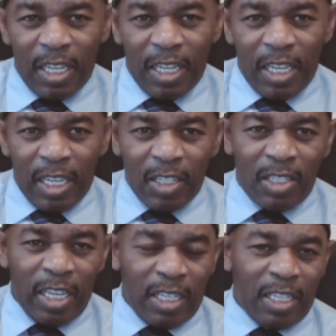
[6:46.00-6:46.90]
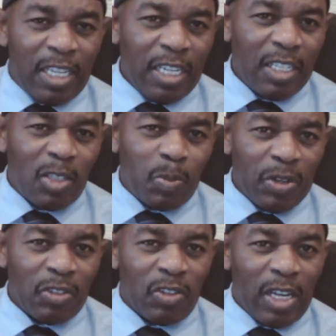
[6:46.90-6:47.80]
is that keen
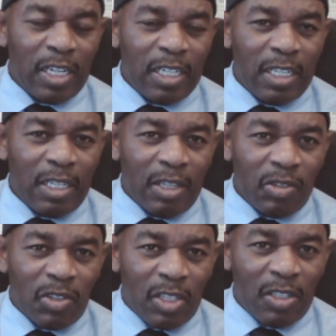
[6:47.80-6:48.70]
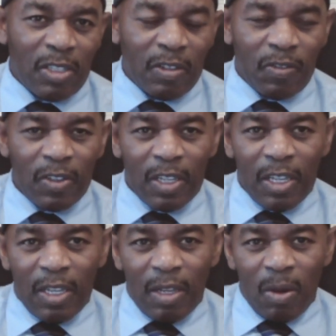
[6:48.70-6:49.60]
spirituality and sense of
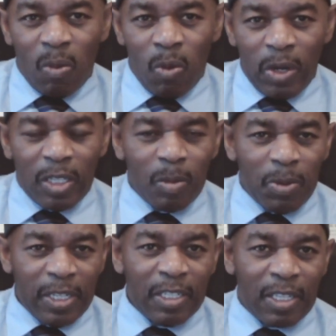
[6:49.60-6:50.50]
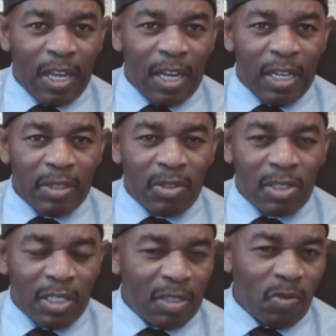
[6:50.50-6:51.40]
wanting to please God,
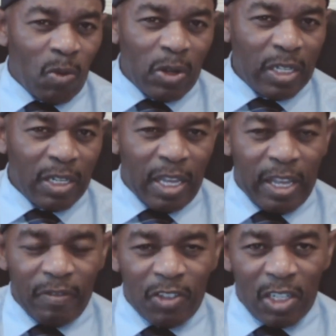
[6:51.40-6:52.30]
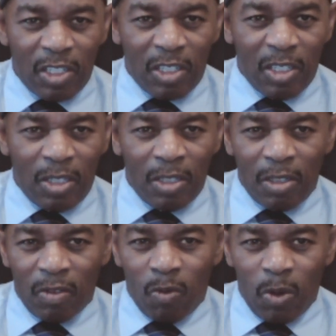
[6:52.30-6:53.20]
sense of wanting to have justice, sense
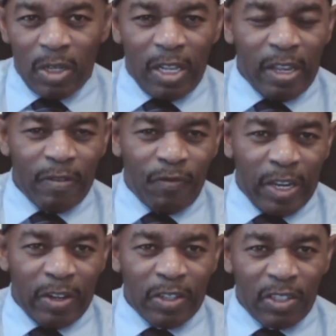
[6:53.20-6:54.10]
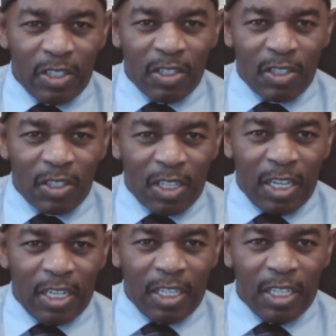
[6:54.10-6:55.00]
of wanting to have fairness in the
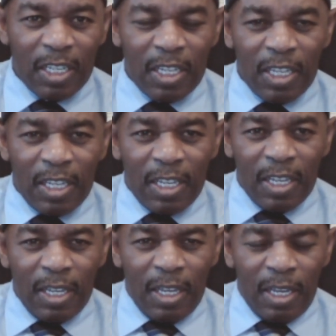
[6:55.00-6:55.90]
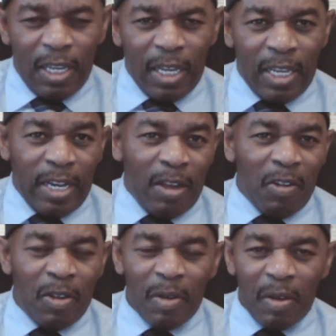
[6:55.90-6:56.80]
society. And now
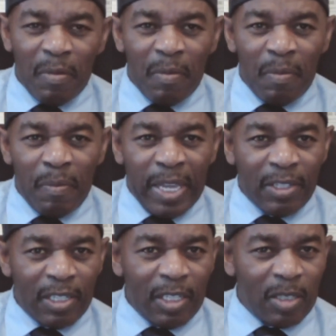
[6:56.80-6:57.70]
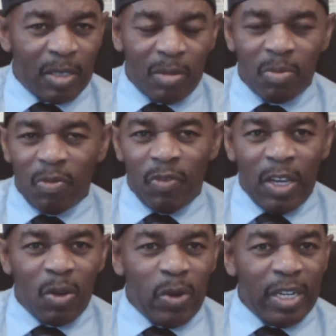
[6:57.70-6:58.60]
Massa has found
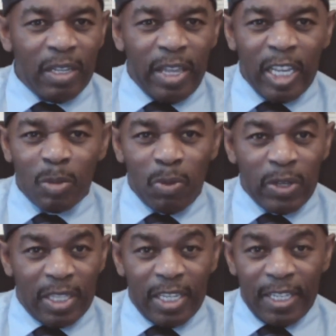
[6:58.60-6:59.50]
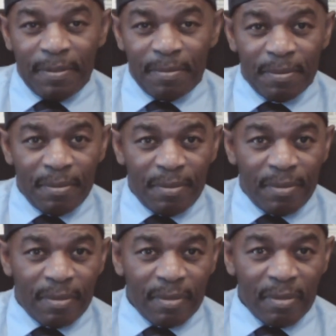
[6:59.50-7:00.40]
a way to exploit that.
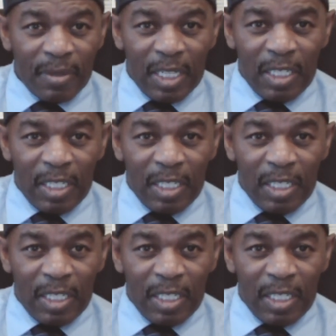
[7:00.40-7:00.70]
He's